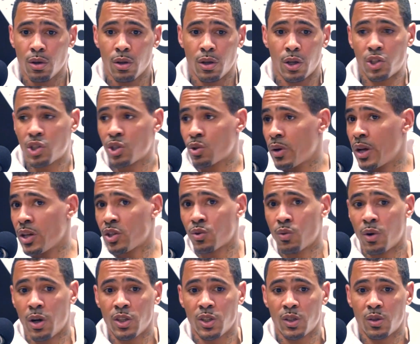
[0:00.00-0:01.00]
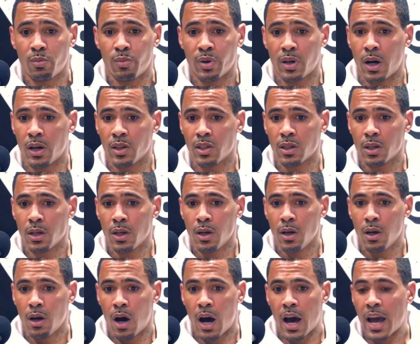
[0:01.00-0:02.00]
as Swiss was, because
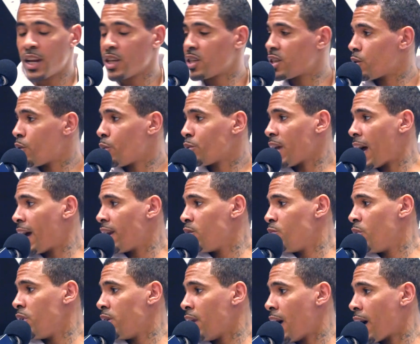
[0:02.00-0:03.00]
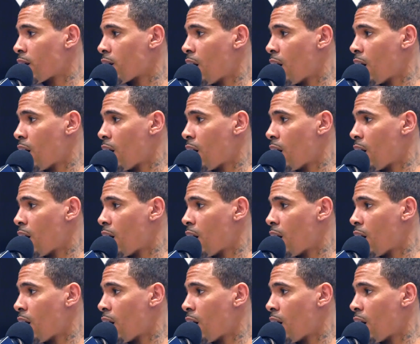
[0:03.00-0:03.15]
I was adamant that